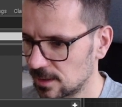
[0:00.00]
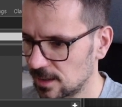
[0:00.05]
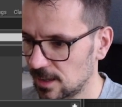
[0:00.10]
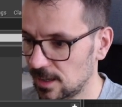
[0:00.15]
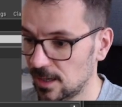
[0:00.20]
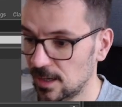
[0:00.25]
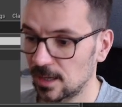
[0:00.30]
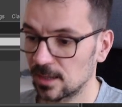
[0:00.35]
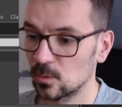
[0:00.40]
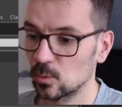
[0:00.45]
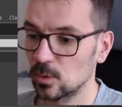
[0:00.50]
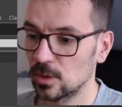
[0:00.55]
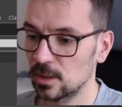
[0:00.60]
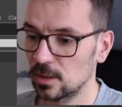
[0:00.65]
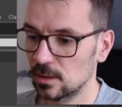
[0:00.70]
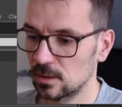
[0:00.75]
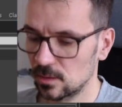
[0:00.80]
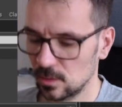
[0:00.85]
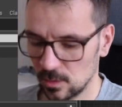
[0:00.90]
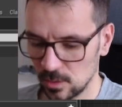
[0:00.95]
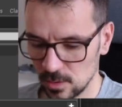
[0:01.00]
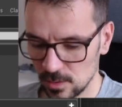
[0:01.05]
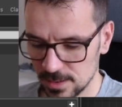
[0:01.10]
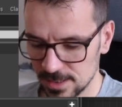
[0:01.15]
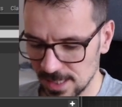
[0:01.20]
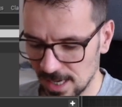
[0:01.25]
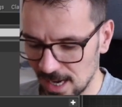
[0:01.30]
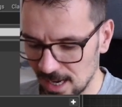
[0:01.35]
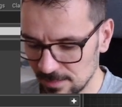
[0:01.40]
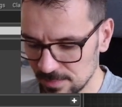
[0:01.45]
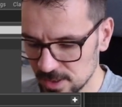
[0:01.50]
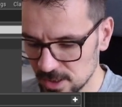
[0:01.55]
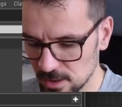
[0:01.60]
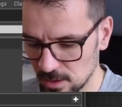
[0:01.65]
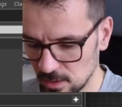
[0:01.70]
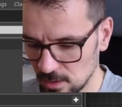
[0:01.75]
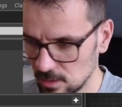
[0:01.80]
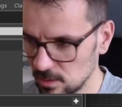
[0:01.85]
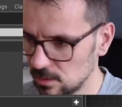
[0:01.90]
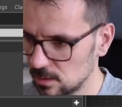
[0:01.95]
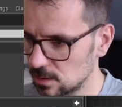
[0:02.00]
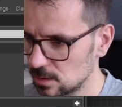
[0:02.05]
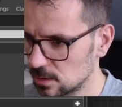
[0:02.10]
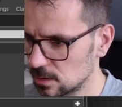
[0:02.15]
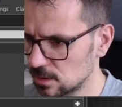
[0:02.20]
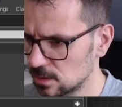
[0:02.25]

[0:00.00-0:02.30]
And we need to use absolute,